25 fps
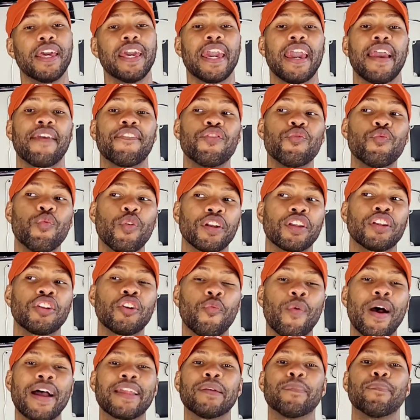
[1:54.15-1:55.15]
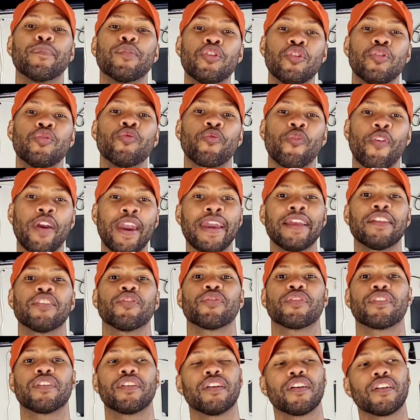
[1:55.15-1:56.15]
If you want to know why the Moon ranked
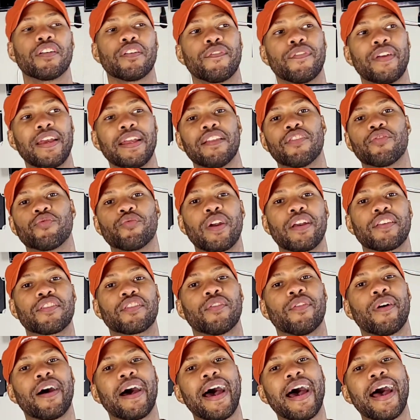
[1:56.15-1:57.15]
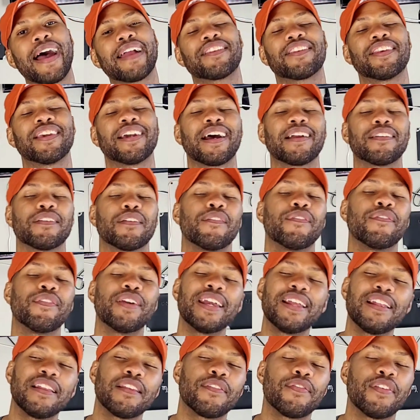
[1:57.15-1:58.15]
or the Venus ranked so high, check out the
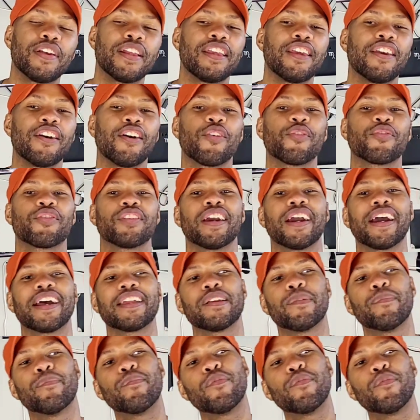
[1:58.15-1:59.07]
Venus video, check out the